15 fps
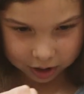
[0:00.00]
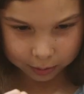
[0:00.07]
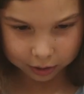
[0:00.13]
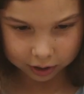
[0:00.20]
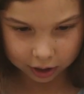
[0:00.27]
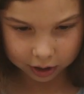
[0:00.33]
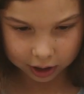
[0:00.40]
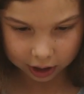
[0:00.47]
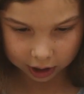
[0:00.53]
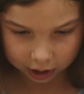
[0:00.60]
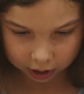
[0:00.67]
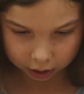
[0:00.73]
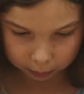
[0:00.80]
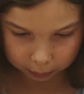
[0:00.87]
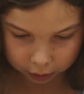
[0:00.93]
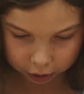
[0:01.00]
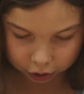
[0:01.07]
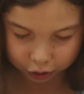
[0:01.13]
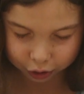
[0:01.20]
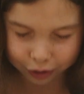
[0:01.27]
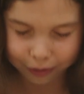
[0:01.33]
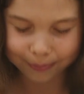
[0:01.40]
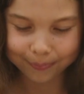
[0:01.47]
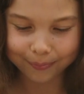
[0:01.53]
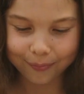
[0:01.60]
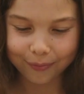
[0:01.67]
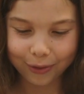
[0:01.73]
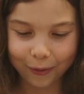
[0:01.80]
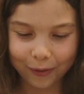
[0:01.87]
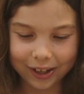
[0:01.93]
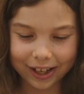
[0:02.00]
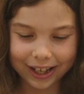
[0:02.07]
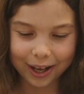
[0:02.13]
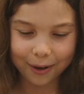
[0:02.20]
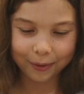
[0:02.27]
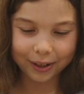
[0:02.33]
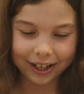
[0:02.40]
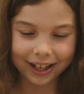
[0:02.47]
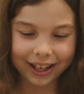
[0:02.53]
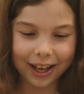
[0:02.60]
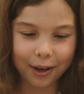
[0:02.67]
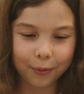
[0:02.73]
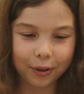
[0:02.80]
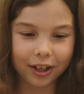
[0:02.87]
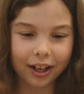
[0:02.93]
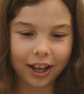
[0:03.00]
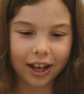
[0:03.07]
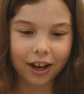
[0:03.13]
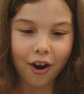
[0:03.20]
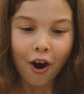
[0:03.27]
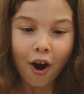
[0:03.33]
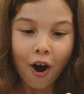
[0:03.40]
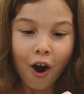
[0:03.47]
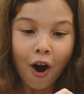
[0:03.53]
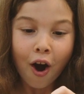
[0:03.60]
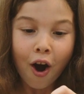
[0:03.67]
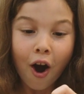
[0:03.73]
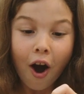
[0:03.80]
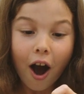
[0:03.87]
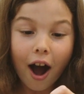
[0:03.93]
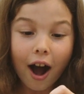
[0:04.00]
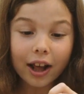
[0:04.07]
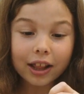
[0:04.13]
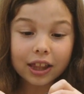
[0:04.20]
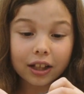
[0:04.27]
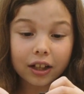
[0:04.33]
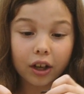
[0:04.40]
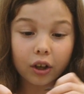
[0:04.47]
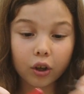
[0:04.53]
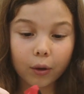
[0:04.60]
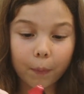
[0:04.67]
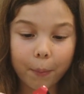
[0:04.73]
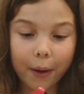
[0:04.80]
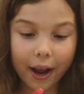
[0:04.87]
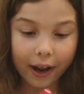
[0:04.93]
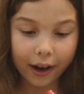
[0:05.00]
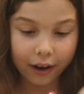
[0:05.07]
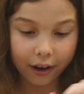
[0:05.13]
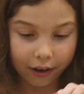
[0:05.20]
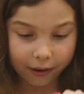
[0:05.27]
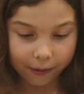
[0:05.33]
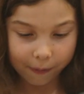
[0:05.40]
There's a tear here, I'm pretty sure. What did I get? I think I got a bear.